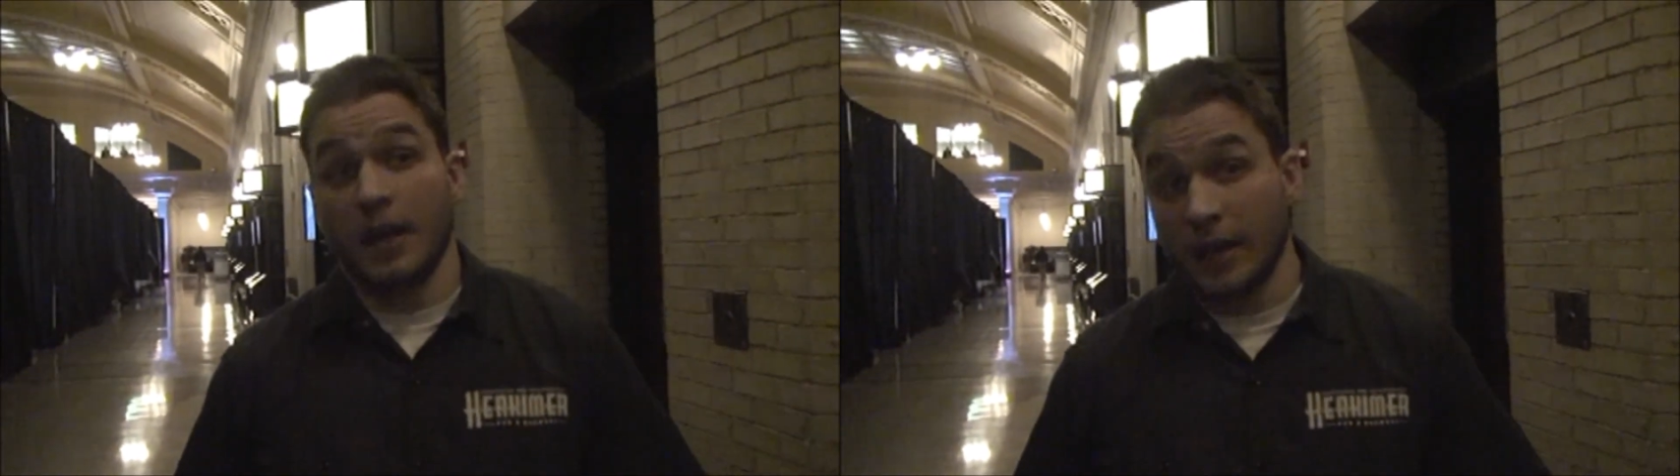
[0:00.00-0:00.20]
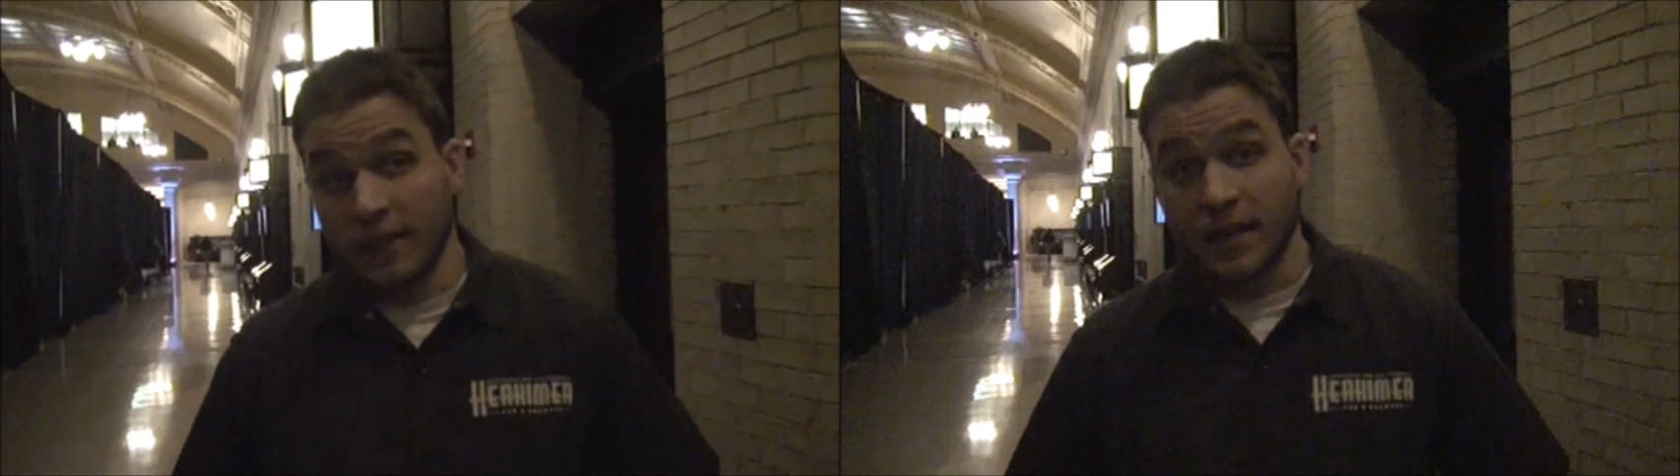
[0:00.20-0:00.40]

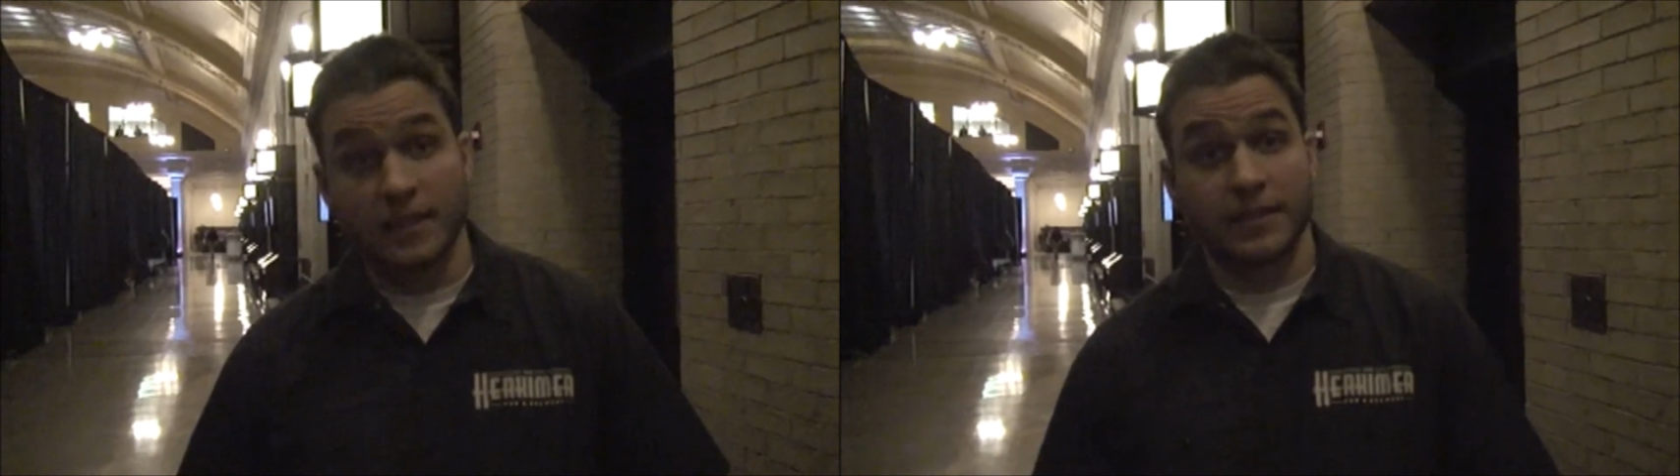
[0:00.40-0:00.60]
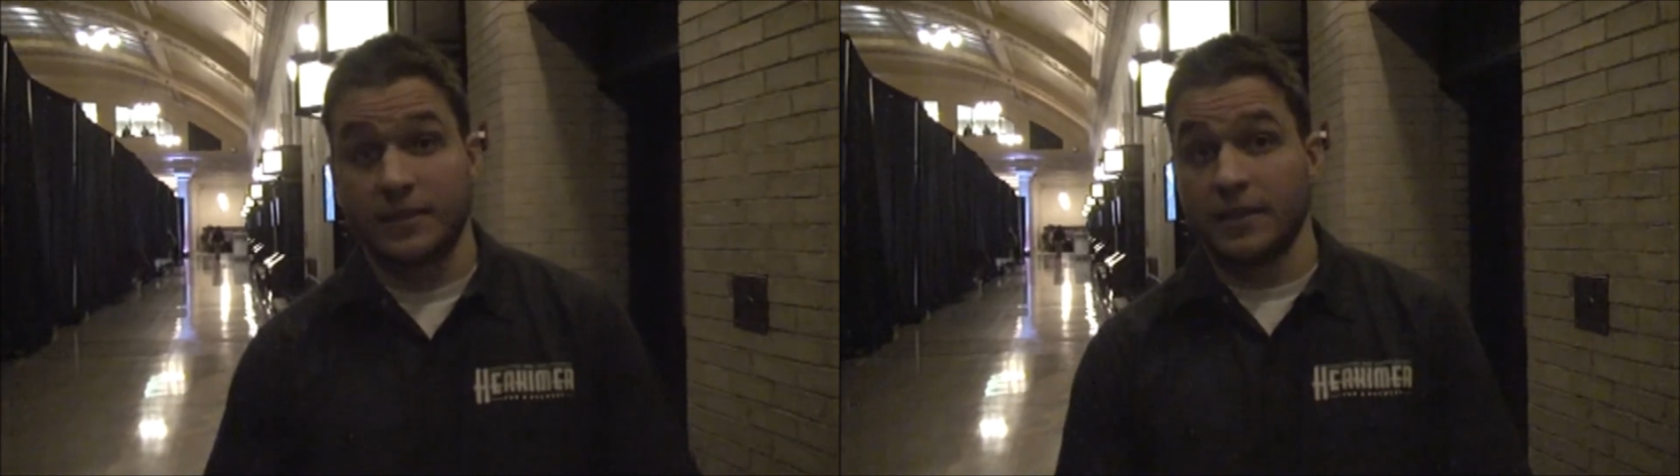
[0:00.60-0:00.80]
In a
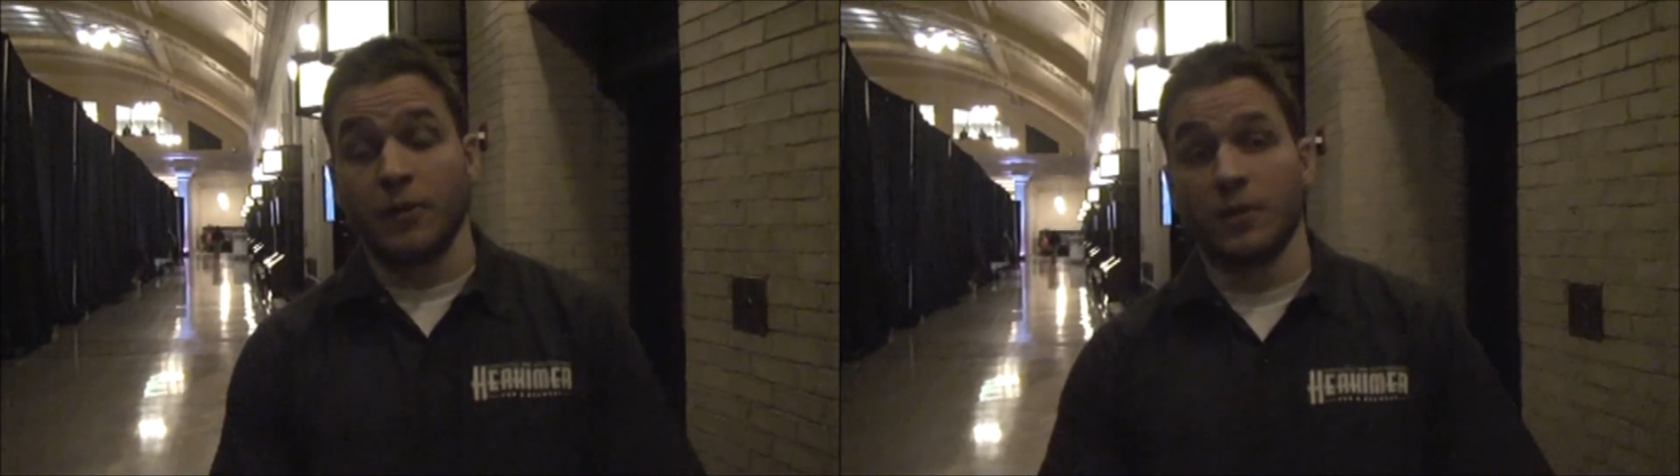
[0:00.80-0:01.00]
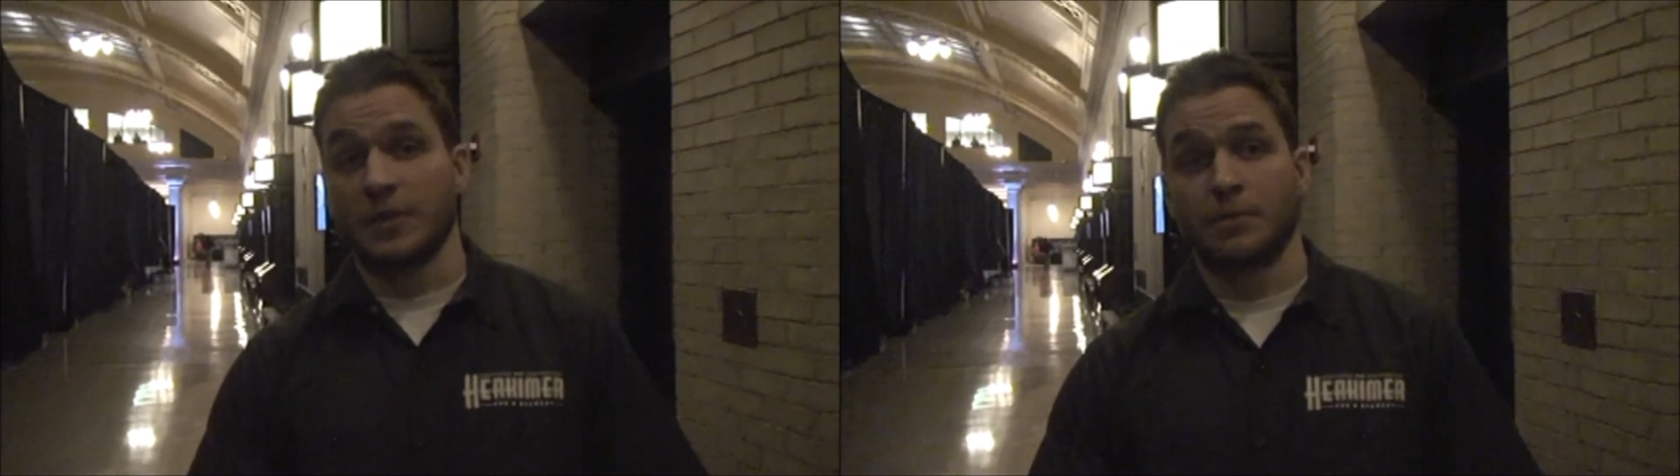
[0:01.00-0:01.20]
sense,
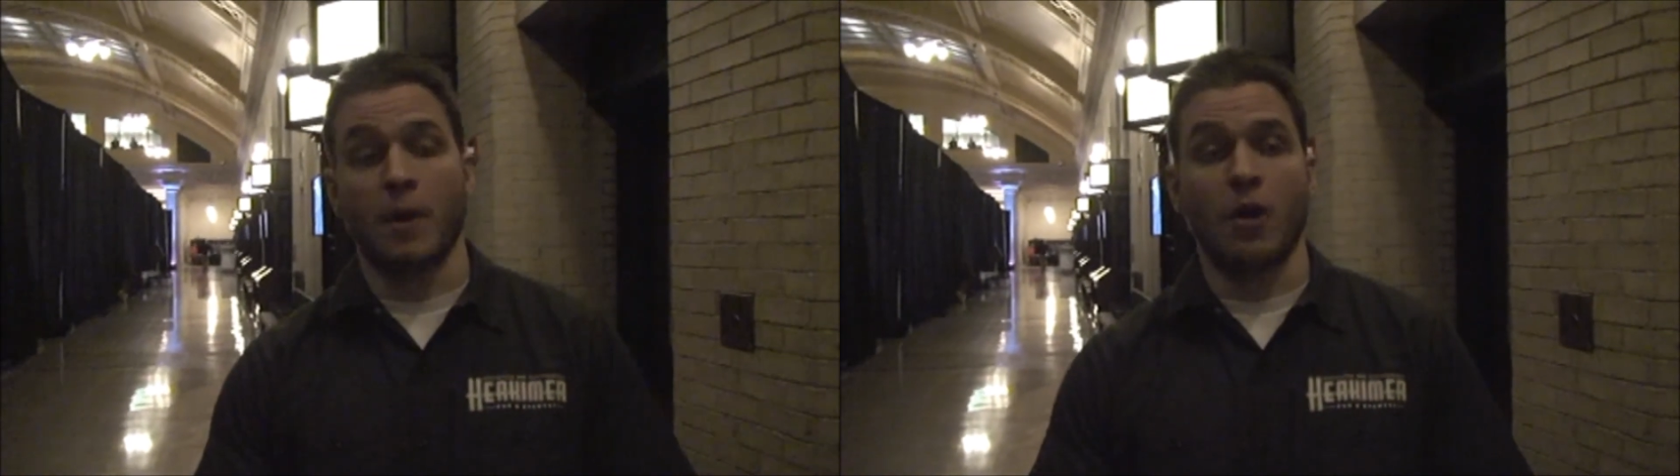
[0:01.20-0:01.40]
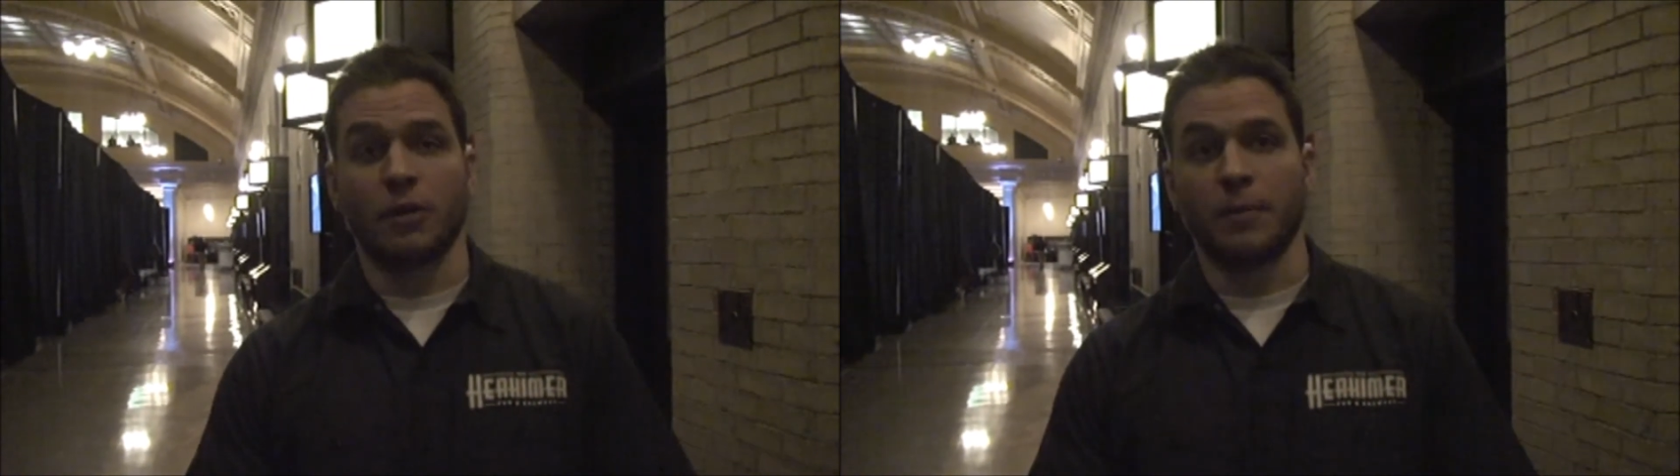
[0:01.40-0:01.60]
it was
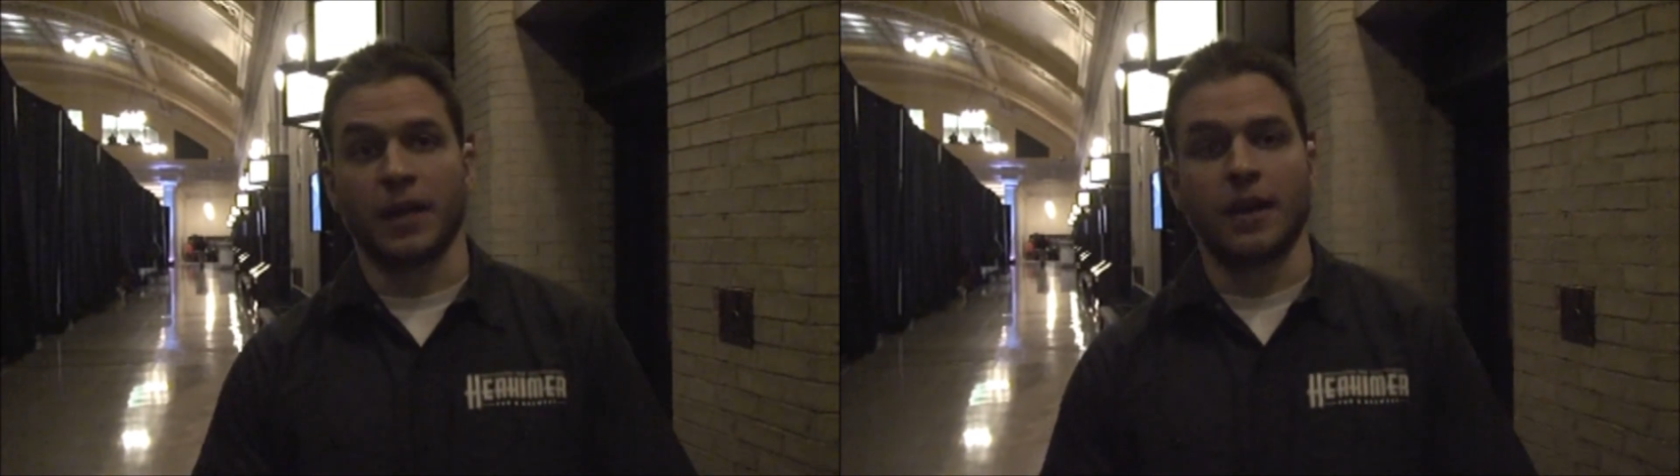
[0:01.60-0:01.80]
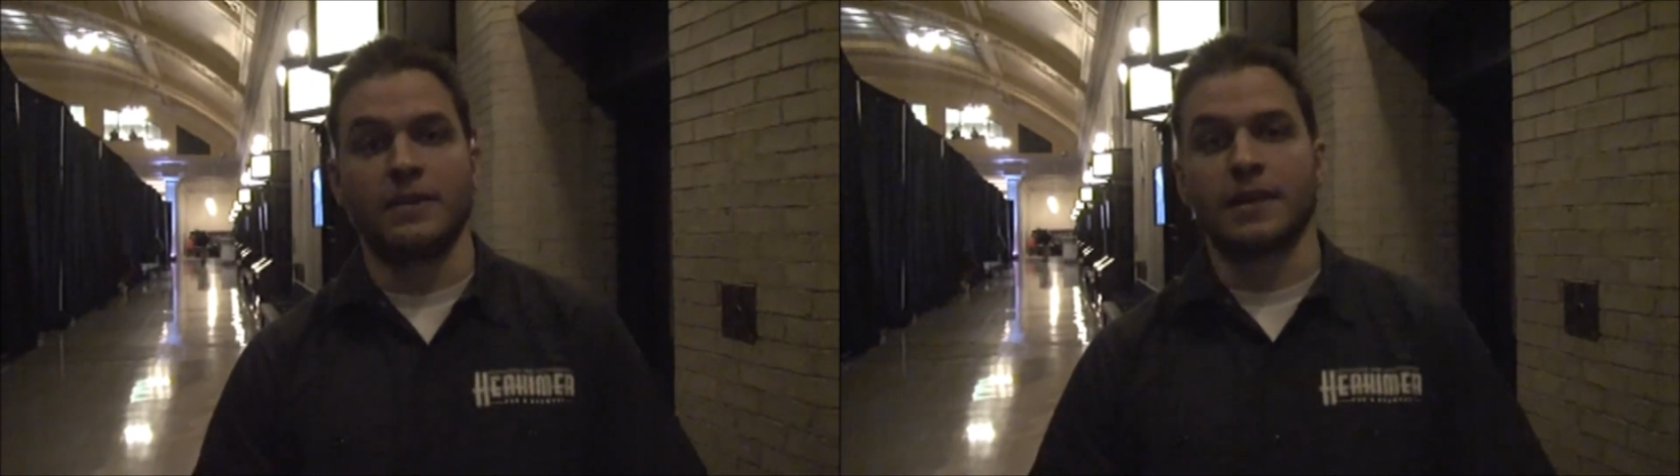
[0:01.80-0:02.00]
both
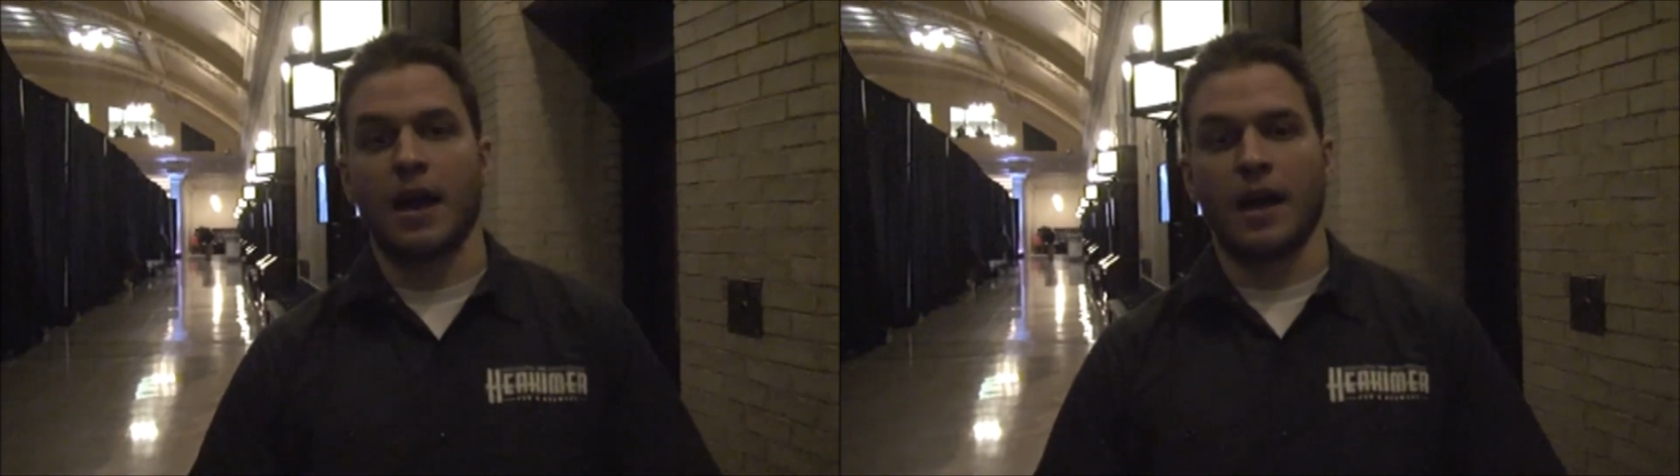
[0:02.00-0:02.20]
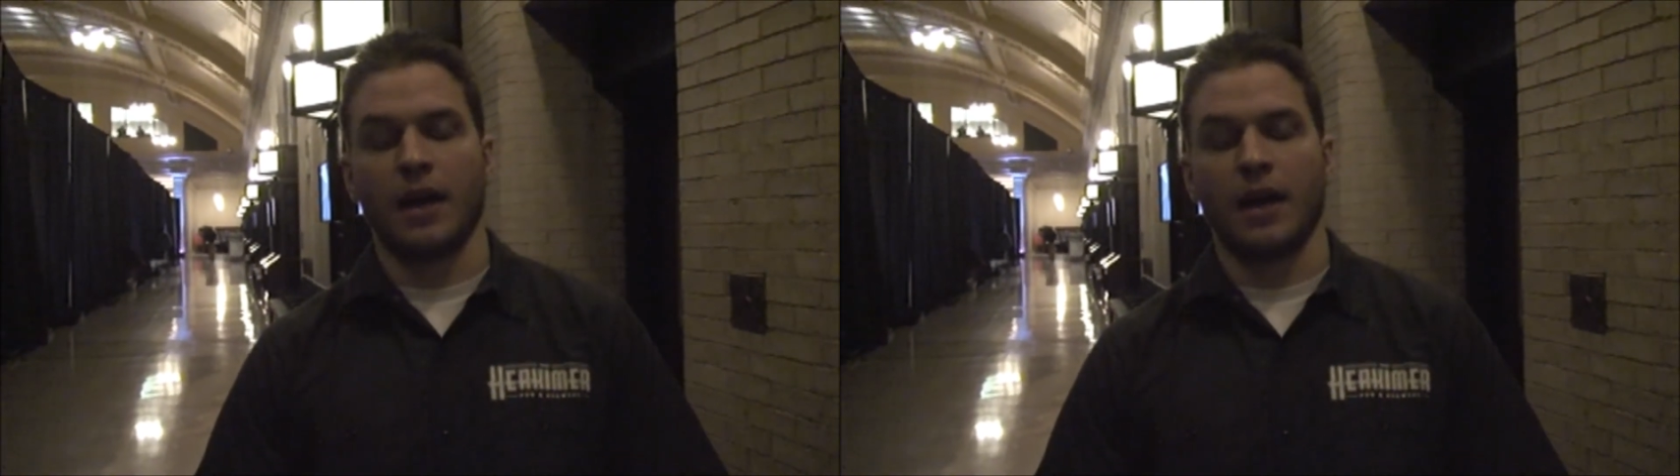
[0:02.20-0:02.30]
because,